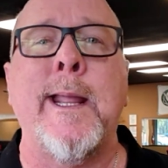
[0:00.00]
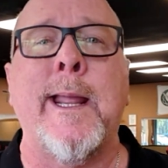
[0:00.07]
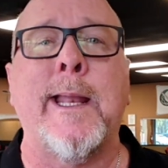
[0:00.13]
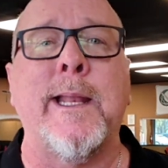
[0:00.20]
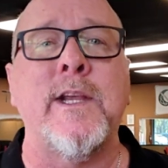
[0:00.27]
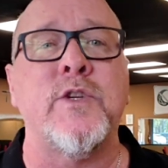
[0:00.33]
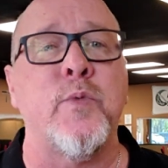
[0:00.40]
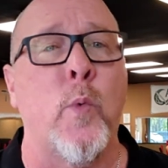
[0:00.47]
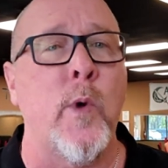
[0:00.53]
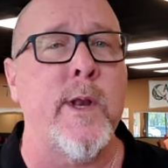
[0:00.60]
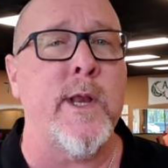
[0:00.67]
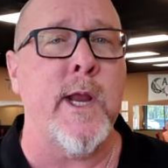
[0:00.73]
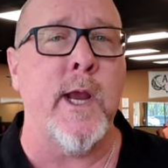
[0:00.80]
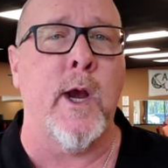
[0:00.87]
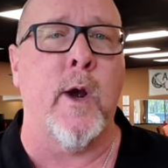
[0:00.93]
at least
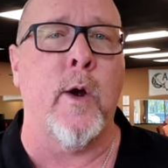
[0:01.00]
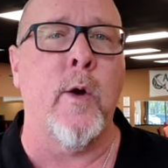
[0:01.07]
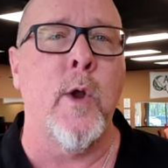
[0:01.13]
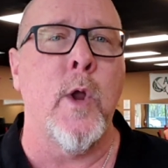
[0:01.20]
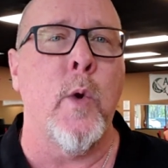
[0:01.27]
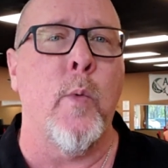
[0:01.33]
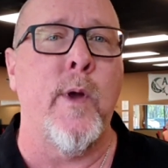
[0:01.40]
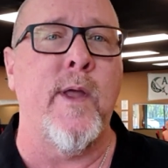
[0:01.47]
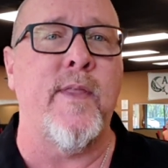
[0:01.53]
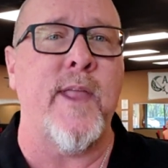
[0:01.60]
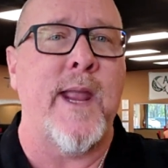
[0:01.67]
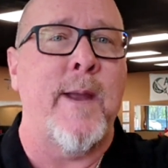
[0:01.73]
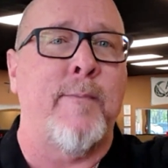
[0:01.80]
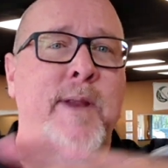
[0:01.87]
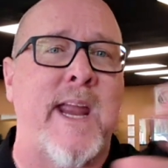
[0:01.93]
1 year with
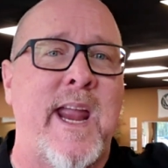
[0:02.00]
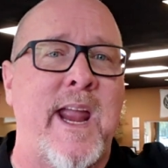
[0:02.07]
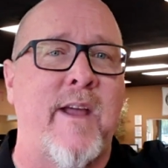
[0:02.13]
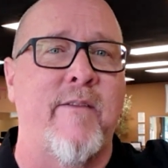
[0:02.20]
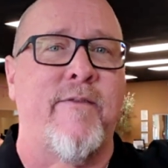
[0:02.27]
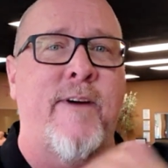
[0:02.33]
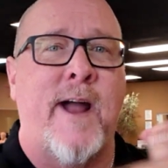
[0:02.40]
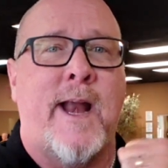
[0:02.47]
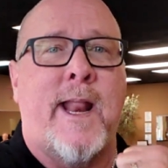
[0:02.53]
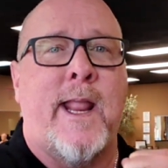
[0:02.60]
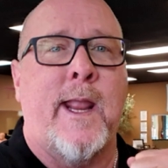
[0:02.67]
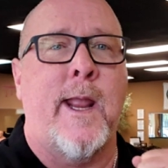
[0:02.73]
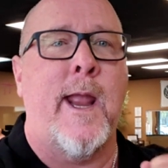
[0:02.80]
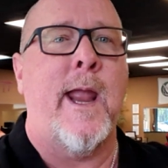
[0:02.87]
empty hand fighting